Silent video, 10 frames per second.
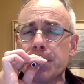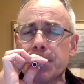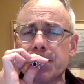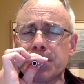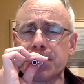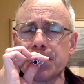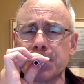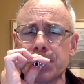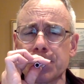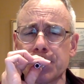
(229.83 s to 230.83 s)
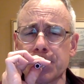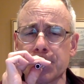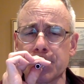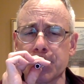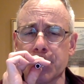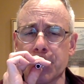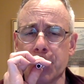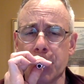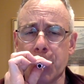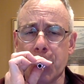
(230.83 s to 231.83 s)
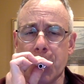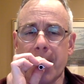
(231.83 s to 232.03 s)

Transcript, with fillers: Ah.